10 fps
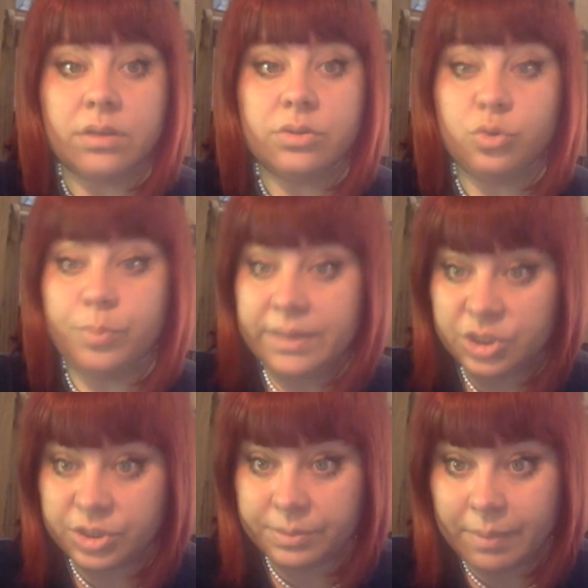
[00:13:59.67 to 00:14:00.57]

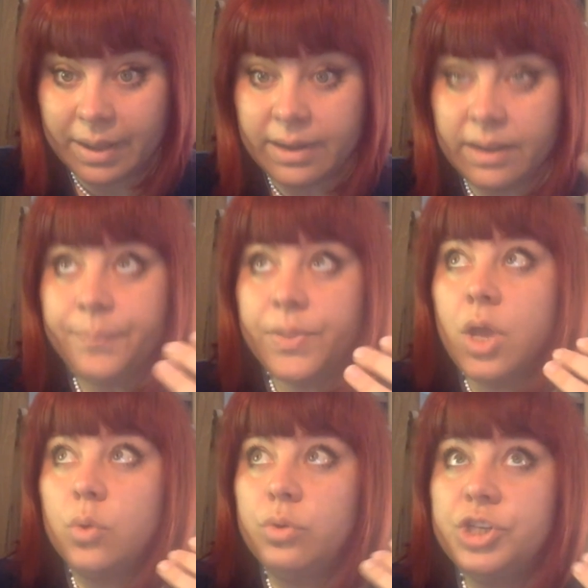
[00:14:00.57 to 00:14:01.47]
Zubeneschamali,
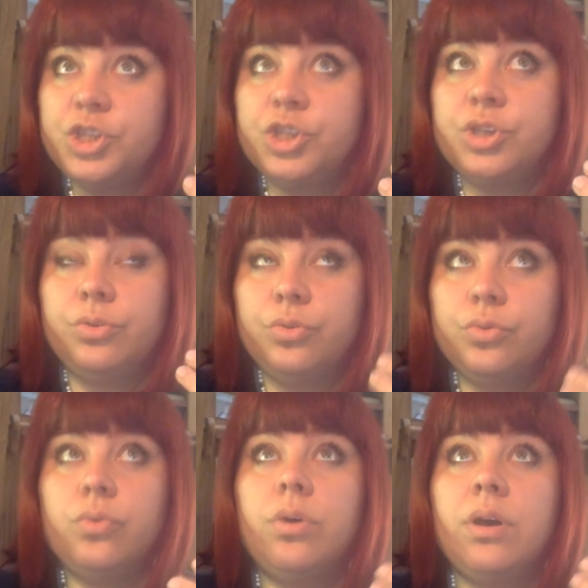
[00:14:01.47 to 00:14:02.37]
which
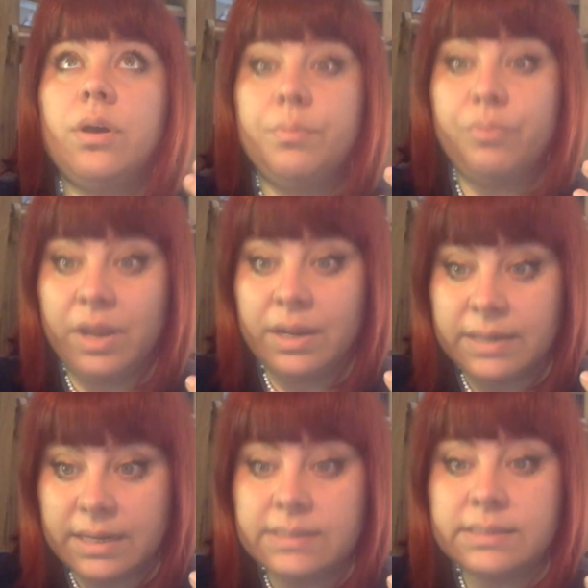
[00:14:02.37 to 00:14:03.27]
to bring
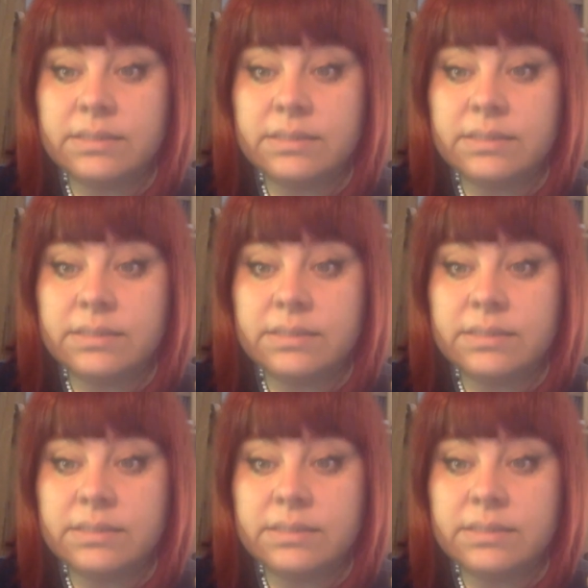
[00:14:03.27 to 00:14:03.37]
this,